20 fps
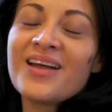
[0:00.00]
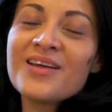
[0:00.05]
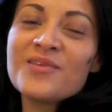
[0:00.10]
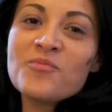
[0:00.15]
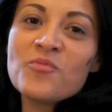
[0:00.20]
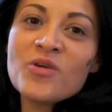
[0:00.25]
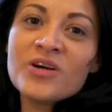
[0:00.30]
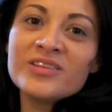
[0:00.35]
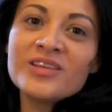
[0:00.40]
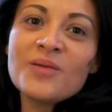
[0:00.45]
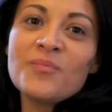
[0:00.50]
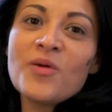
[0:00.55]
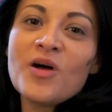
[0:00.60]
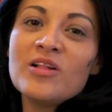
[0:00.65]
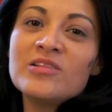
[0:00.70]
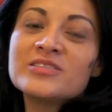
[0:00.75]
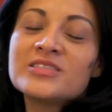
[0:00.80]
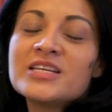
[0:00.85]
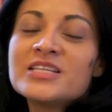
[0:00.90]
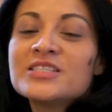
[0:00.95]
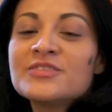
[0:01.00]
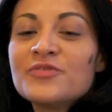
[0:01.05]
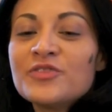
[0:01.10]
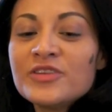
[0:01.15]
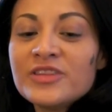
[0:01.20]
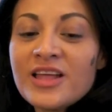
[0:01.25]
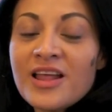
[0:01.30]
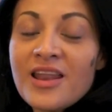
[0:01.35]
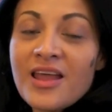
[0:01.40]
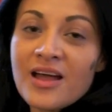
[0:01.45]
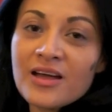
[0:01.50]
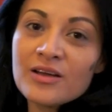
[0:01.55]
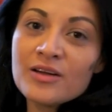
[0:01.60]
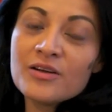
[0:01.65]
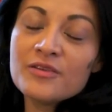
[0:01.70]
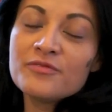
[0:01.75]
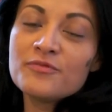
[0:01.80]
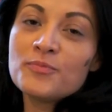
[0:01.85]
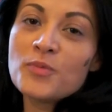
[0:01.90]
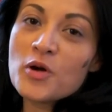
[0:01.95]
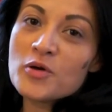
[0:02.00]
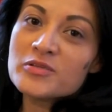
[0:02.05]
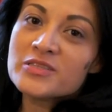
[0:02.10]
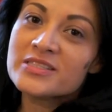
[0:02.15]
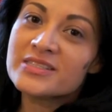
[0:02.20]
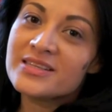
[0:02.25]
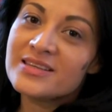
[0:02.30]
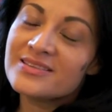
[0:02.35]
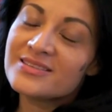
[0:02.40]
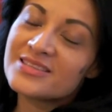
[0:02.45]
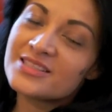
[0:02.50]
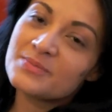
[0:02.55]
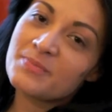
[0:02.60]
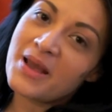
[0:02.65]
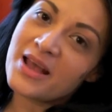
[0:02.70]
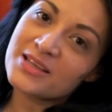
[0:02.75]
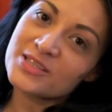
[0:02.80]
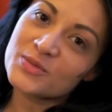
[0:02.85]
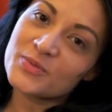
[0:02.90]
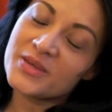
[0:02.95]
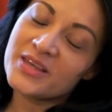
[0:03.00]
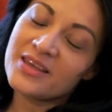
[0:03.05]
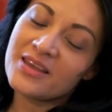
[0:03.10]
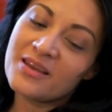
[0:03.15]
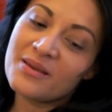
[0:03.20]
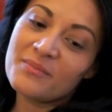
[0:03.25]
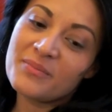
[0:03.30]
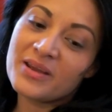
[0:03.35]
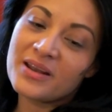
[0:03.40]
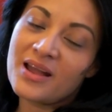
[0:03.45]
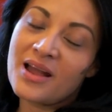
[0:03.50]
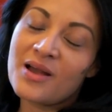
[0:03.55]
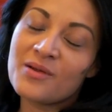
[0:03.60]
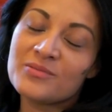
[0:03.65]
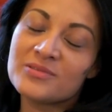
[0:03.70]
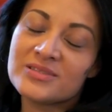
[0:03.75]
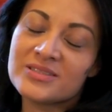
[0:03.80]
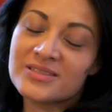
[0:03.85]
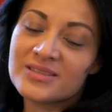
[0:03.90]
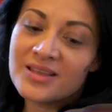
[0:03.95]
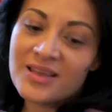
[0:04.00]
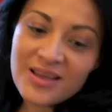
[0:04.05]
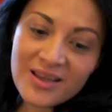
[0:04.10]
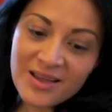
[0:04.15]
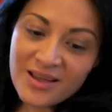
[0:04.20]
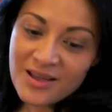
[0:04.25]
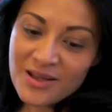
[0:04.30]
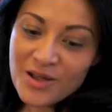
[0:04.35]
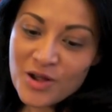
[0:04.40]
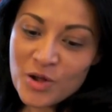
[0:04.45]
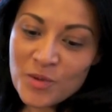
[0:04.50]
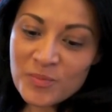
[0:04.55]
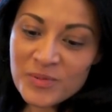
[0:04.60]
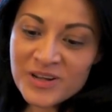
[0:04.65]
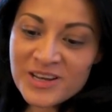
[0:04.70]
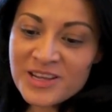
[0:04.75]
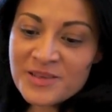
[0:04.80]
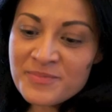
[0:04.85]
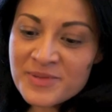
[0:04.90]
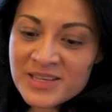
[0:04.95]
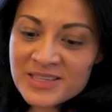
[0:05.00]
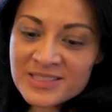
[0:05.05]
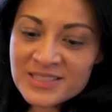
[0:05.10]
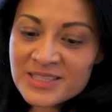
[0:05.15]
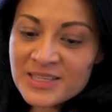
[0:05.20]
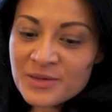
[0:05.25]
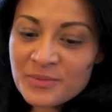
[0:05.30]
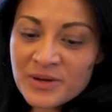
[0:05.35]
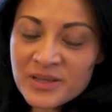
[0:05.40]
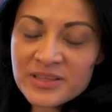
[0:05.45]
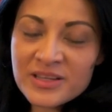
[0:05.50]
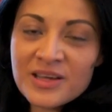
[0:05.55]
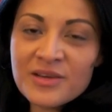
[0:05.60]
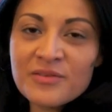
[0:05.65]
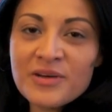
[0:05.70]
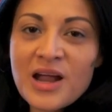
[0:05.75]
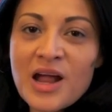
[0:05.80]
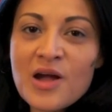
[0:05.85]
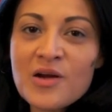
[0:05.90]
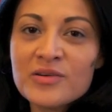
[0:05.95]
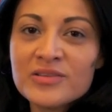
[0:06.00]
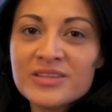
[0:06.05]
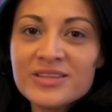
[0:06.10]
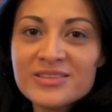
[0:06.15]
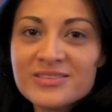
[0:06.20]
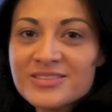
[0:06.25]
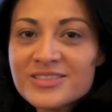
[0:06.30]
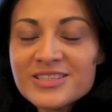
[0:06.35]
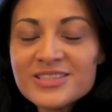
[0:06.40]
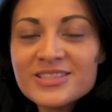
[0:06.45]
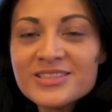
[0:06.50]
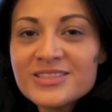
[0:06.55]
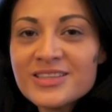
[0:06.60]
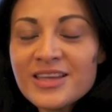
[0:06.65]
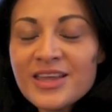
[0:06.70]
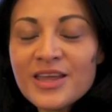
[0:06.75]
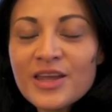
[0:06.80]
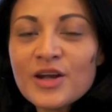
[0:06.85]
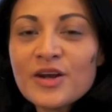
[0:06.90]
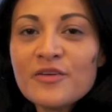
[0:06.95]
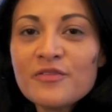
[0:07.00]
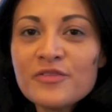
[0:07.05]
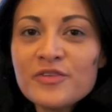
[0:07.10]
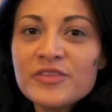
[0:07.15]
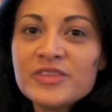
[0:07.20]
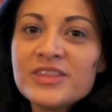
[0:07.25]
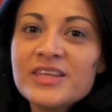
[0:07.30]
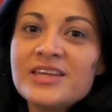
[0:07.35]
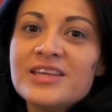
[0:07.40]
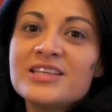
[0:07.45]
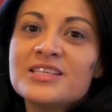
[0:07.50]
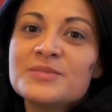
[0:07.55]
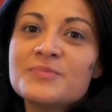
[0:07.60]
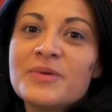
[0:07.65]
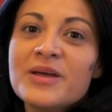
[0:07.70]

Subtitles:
I want to apologize for the lack of posting this past weekend, but I was completely busy running around and just taking care of a few things.